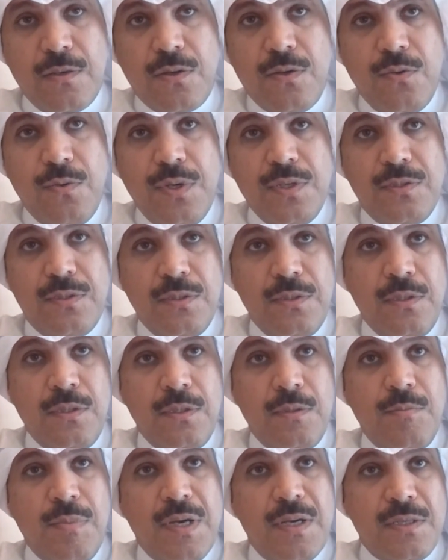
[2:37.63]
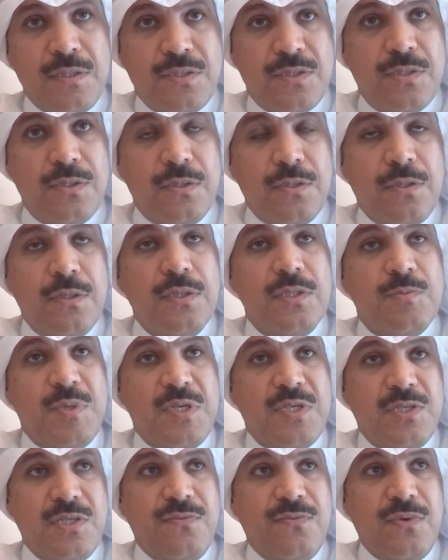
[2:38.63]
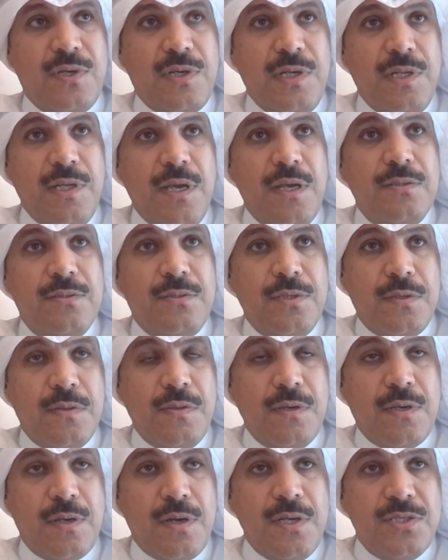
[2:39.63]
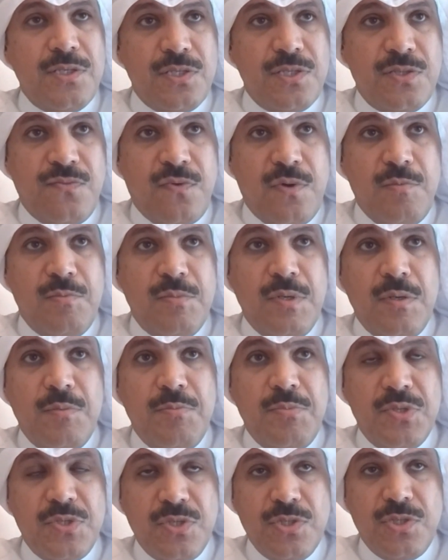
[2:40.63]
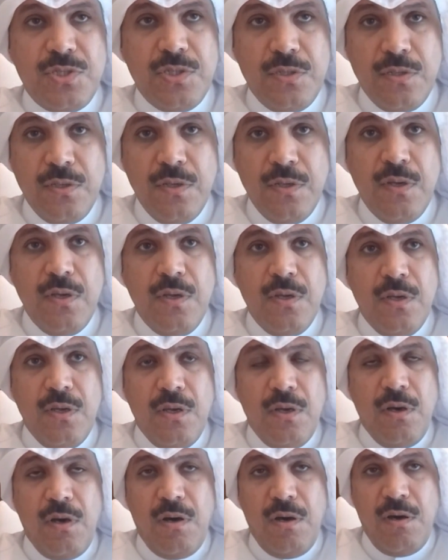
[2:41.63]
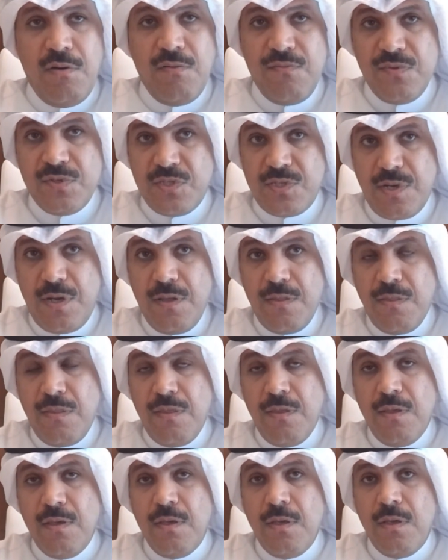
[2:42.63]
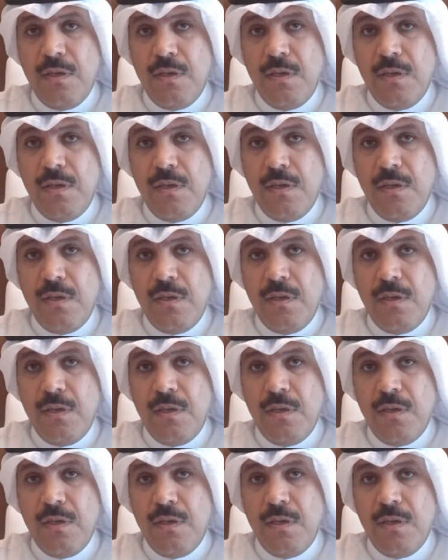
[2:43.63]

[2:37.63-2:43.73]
Kuwaiti banks specifically, entered the crisis from a position of strength.